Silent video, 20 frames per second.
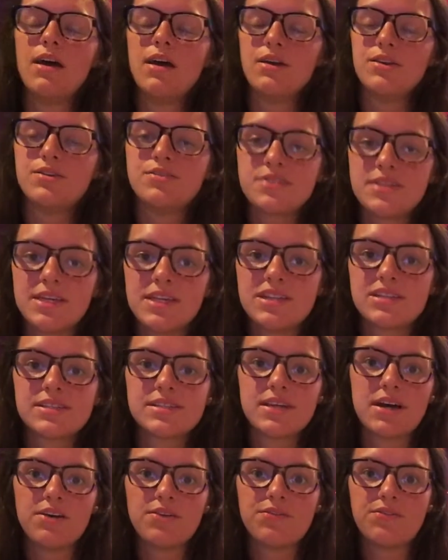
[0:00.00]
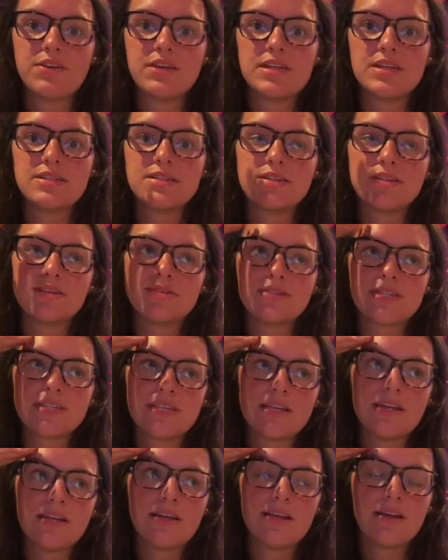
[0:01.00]
you see the selfies and you
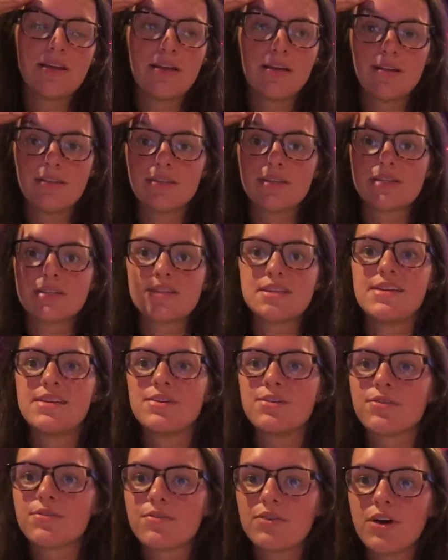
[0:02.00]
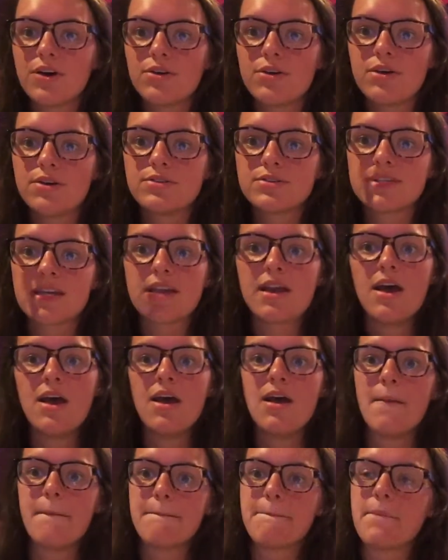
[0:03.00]
see the senior photos, like
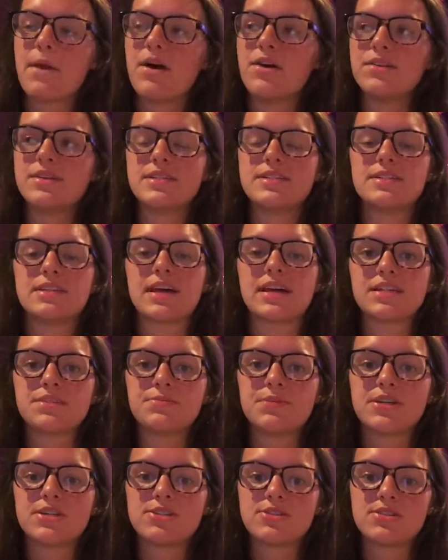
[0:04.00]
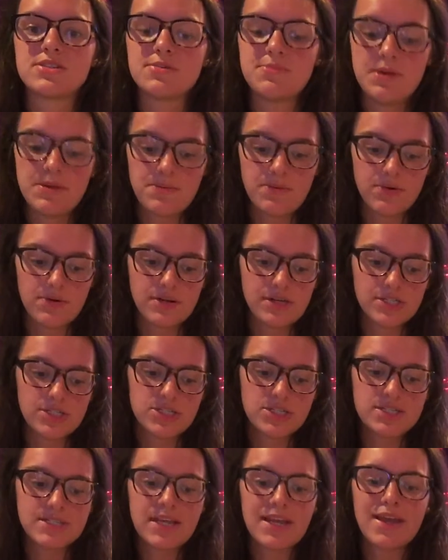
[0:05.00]
all these nice pictures of people, and it's
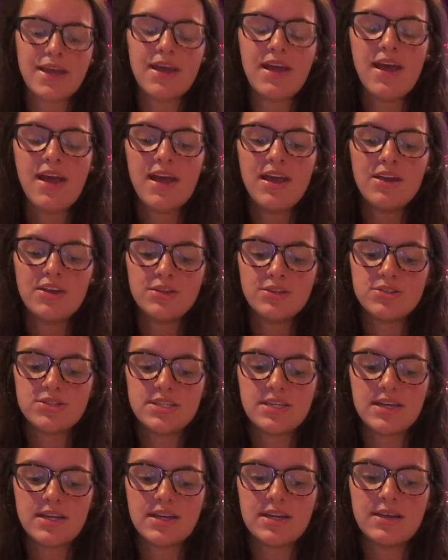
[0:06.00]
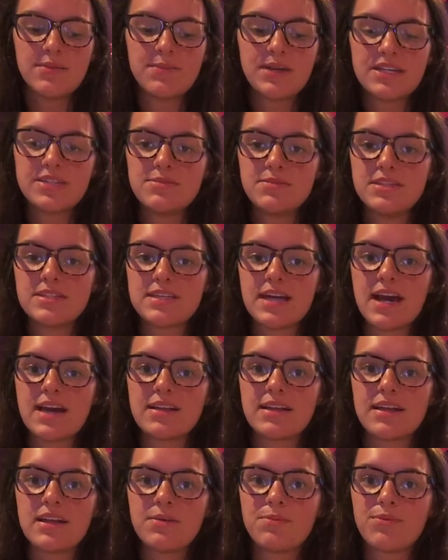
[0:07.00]
just like, you see, it makes me
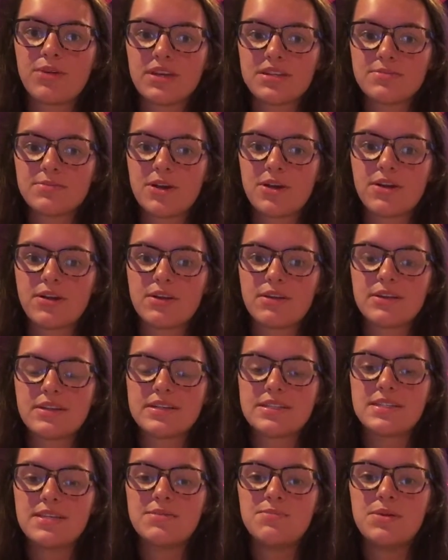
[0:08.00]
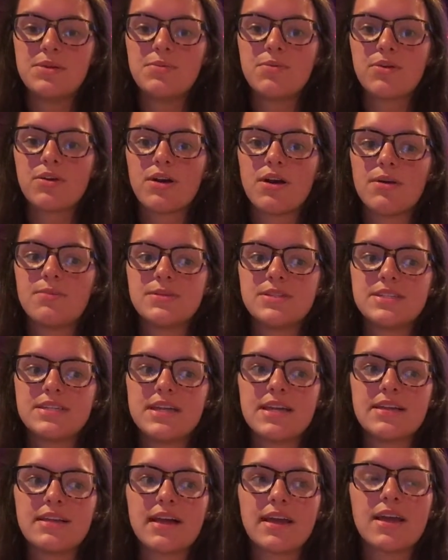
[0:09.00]
sad. Like, it breaks my heart, like, seeing people
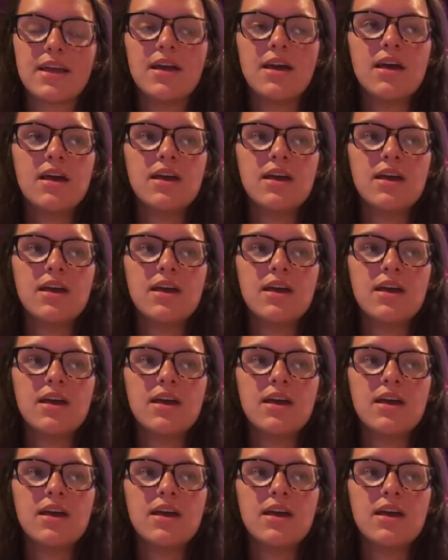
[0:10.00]
commenting like